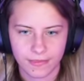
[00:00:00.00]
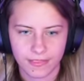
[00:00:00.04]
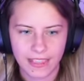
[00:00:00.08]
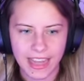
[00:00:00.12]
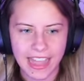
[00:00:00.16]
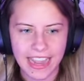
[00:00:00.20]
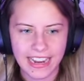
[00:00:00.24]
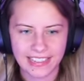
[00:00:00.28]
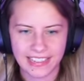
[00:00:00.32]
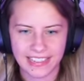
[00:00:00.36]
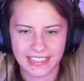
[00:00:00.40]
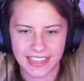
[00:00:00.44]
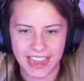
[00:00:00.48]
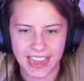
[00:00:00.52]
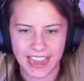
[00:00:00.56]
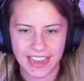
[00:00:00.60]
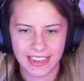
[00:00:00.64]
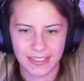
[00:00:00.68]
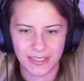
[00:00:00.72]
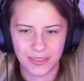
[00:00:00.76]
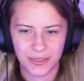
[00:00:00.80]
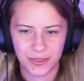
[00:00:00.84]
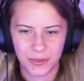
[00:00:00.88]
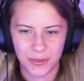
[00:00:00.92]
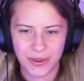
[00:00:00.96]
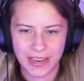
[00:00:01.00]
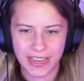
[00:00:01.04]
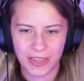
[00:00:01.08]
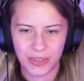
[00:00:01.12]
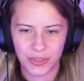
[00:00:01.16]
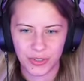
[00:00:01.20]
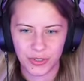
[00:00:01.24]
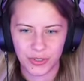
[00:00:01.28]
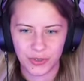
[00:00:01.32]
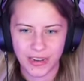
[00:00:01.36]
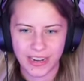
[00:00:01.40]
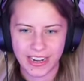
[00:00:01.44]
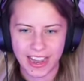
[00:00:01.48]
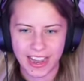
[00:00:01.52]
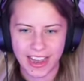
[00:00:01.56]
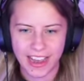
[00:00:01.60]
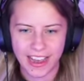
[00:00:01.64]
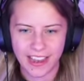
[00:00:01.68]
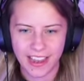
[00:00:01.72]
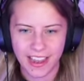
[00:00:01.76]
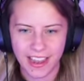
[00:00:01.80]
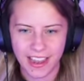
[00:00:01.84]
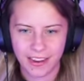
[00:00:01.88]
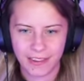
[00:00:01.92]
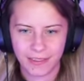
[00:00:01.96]
Thanks, guys. Three kill streak
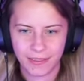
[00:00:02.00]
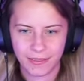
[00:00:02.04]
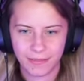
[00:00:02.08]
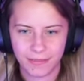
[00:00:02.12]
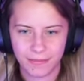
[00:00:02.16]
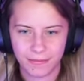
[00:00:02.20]
again.